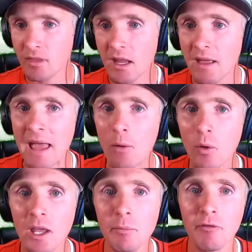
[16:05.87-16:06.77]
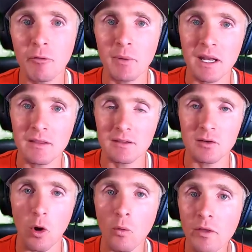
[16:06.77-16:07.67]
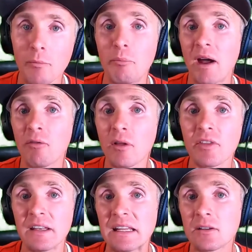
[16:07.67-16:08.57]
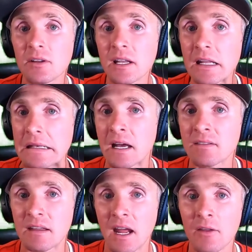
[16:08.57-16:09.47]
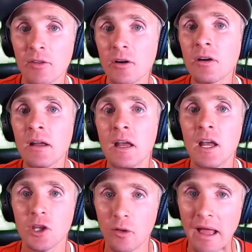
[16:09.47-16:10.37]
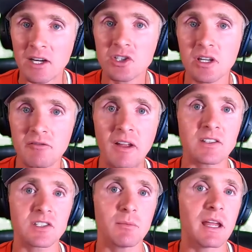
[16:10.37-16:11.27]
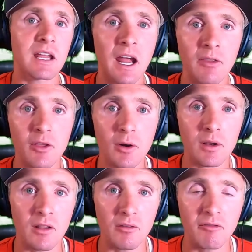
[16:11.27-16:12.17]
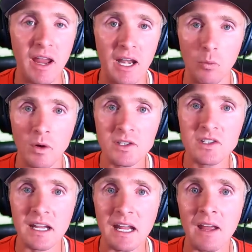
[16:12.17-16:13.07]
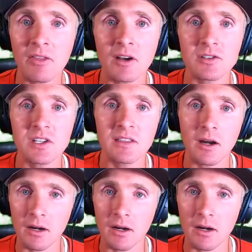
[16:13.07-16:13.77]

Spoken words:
And that will keep you from getting only the bevel of the needle in and not the catheter. You'll actually advance some of that catheter into the vein. And once that catheter is in there,